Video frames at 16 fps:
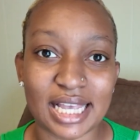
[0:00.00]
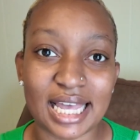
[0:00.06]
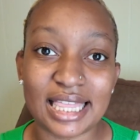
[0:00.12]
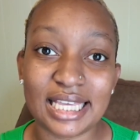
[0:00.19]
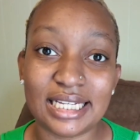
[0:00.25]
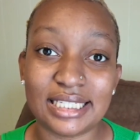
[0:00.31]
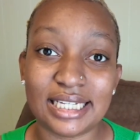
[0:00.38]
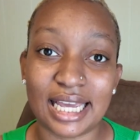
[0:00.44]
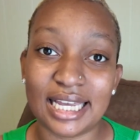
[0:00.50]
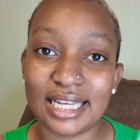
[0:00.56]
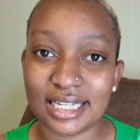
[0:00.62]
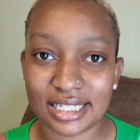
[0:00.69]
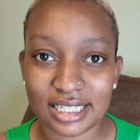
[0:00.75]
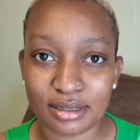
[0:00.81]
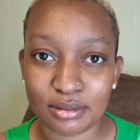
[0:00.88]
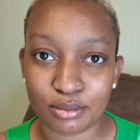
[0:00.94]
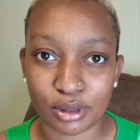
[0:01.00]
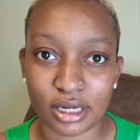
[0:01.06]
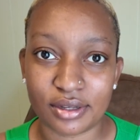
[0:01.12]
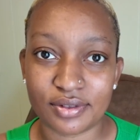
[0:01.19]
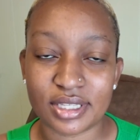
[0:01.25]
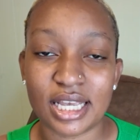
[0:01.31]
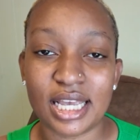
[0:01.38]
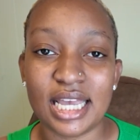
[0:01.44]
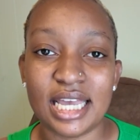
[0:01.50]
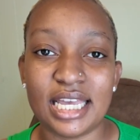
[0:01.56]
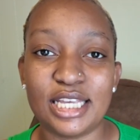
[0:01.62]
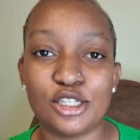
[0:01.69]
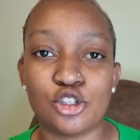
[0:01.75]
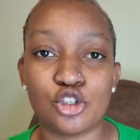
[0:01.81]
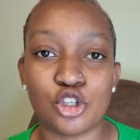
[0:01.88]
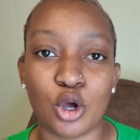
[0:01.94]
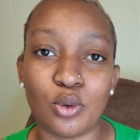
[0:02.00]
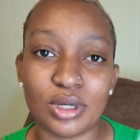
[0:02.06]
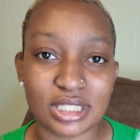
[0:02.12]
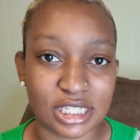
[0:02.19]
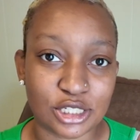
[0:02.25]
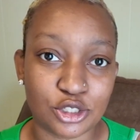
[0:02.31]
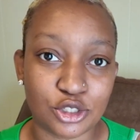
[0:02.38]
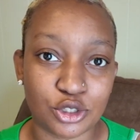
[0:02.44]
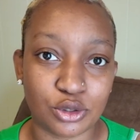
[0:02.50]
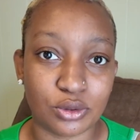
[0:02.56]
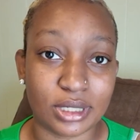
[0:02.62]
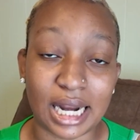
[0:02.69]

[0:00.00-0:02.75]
I think taking deep breaths is so essential.